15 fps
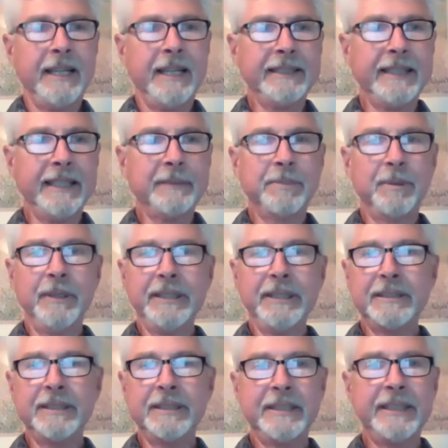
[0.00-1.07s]
At that
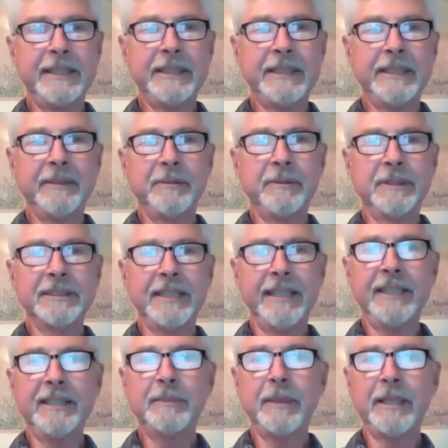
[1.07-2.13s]
point, he was
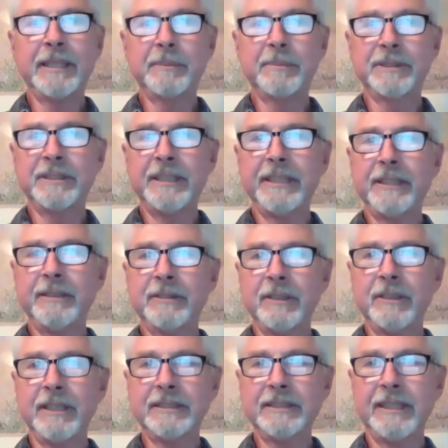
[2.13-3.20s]
hired by the Presidio
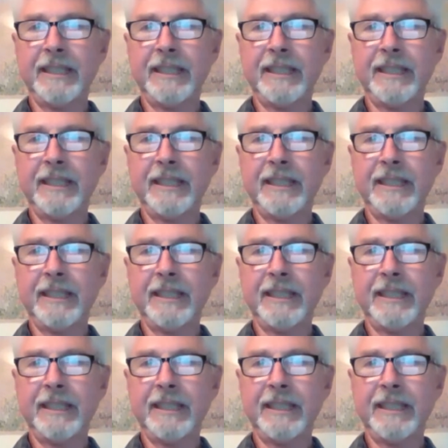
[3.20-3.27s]
Trust